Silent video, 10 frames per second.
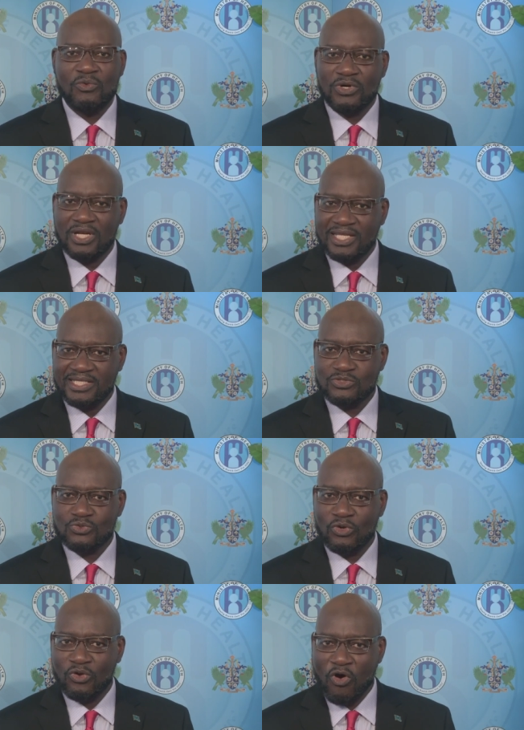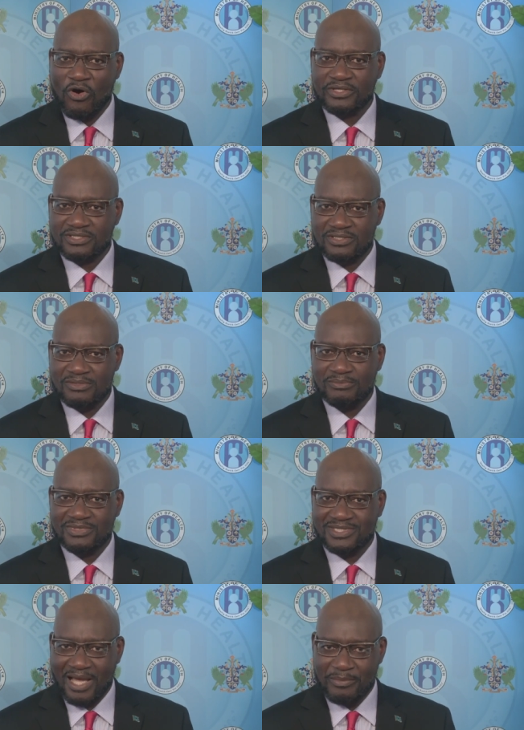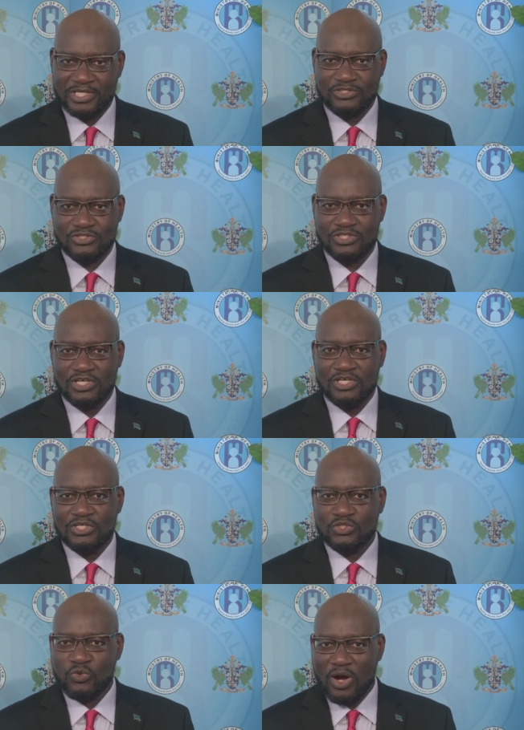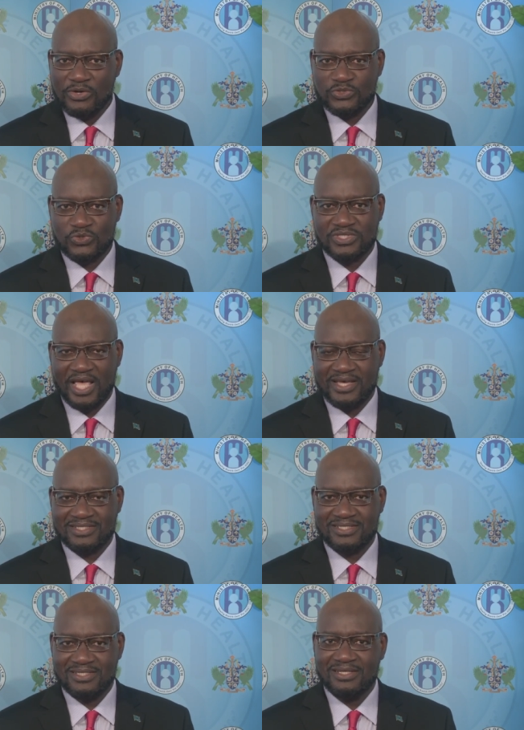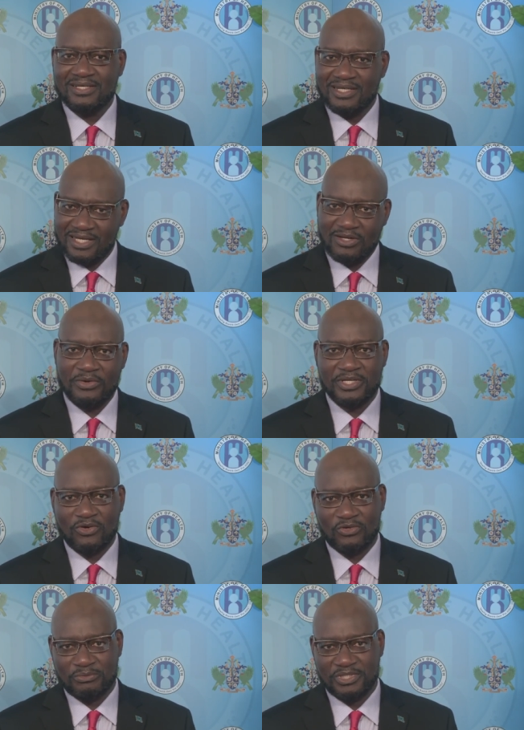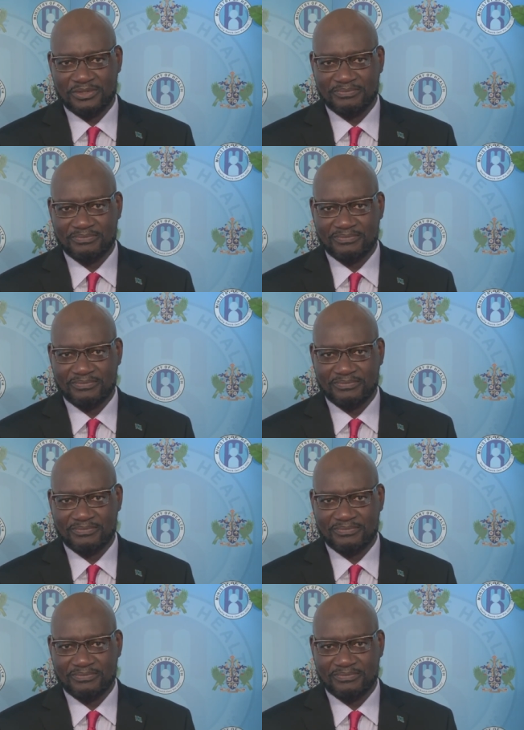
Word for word: would lead to long term damage to our society and our economy.